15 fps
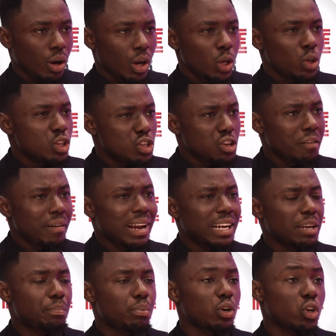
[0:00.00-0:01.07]
you discover that
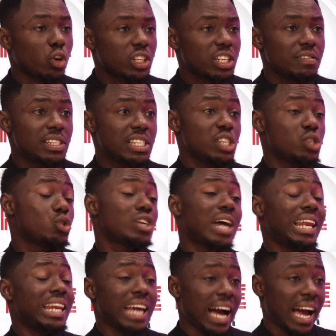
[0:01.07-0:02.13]
the productivity is
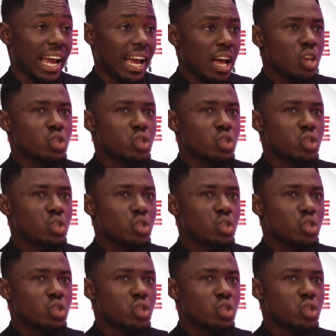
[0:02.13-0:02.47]
usually high.